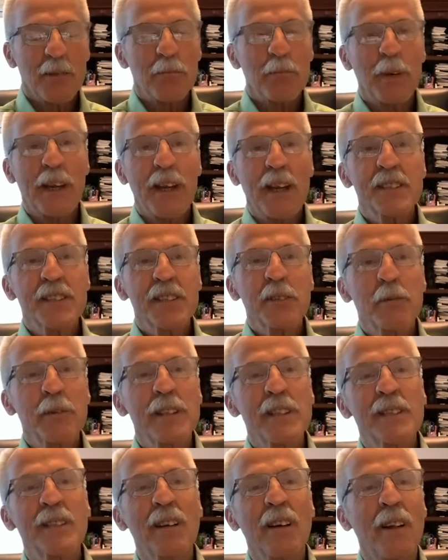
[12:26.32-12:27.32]
But as the
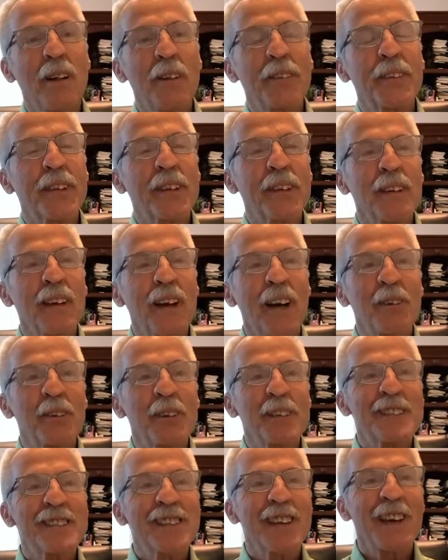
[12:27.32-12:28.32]
result, I
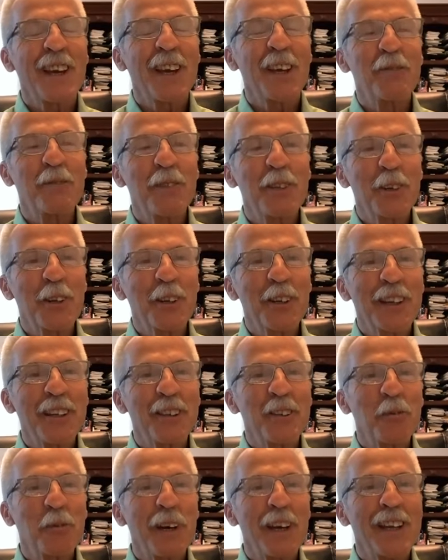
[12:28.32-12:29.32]
would say, of learning
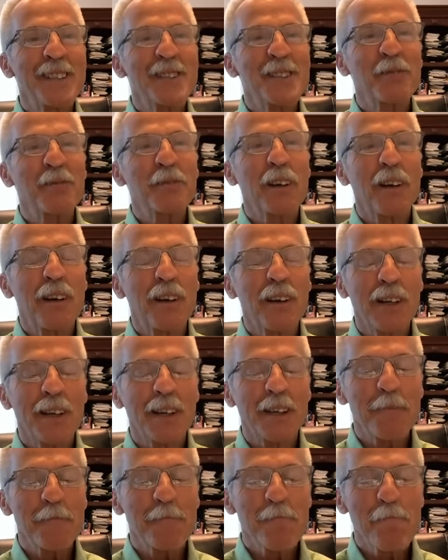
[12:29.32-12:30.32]
the ways of
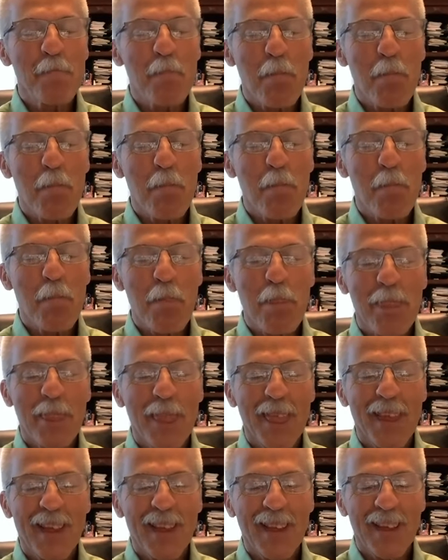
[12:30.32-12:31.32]
God,
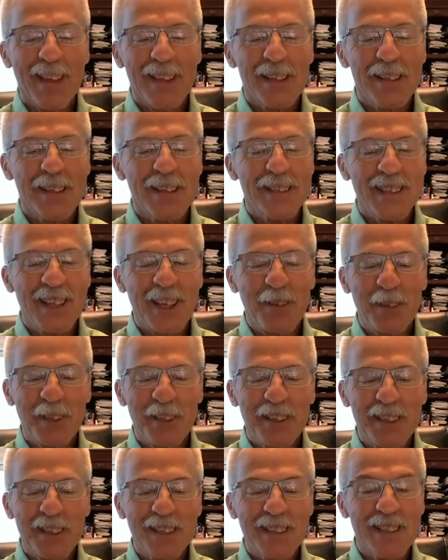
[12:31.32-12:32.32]

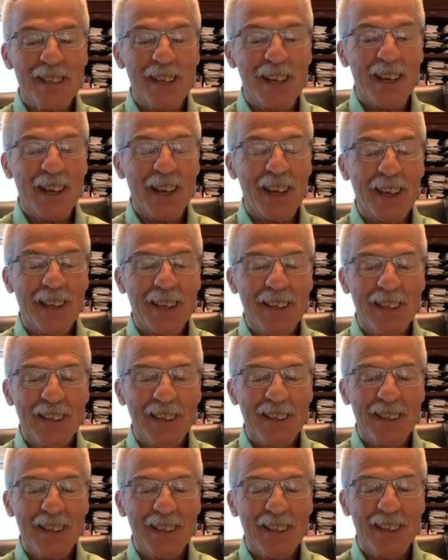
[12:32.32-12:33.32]
Stephen could say,
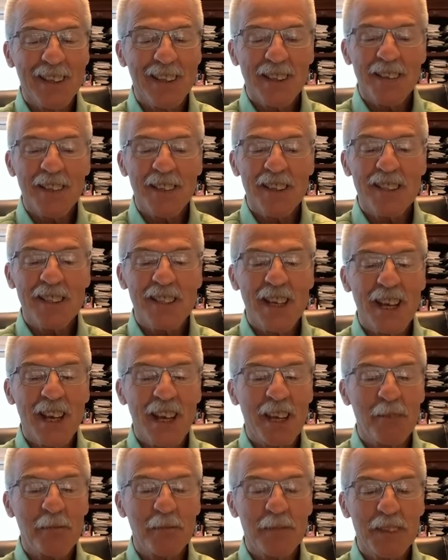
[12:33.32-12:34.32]
the
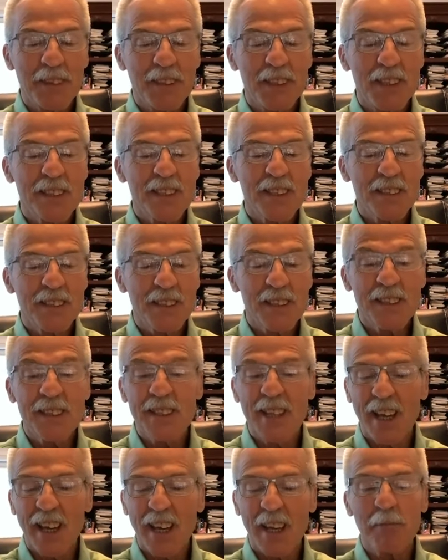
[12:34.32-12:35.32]
same, this, the
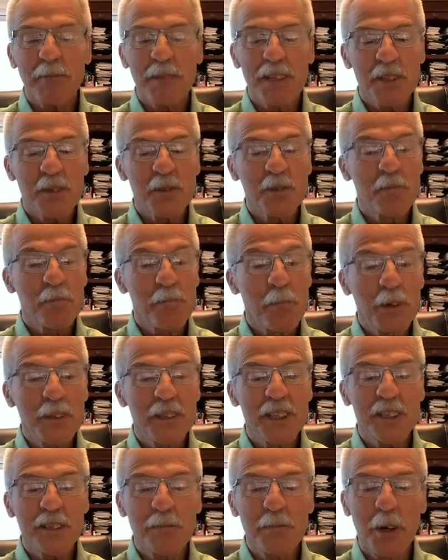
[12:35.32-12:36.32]
same, this,
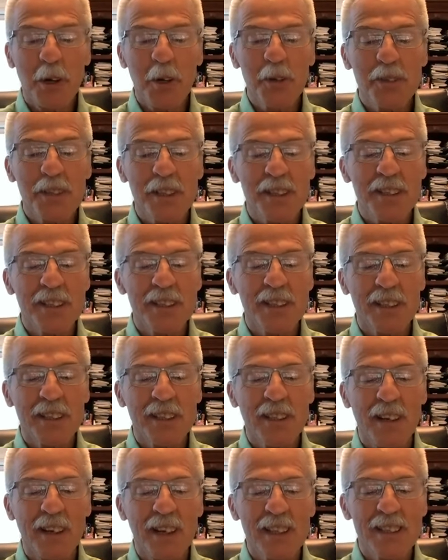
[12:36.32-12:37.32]
this Moses did
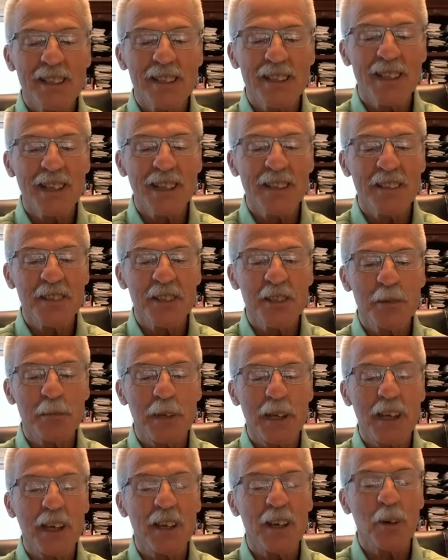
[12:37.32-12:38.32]
God send to
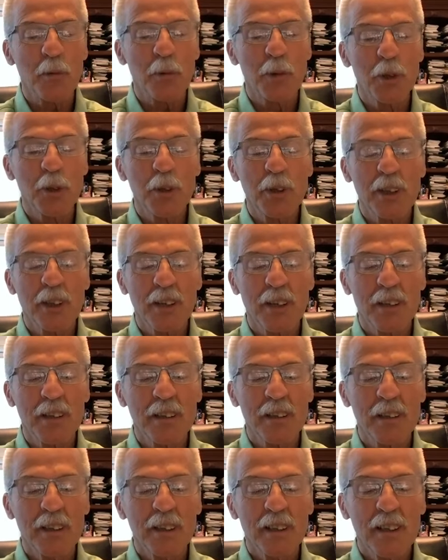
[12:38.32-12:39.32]
be a ruler
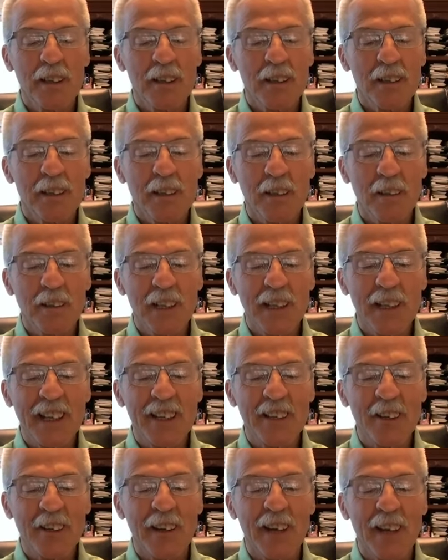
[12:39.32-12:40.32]
or
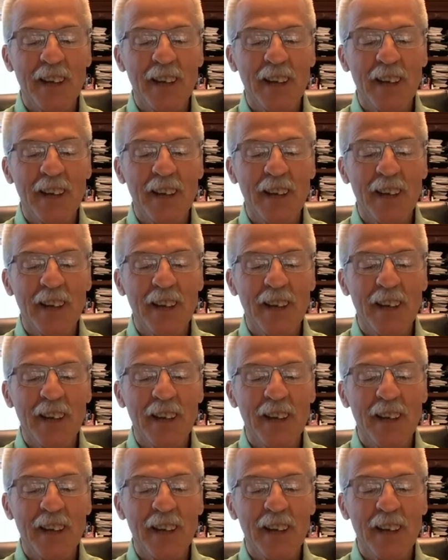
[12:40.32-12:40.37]
leader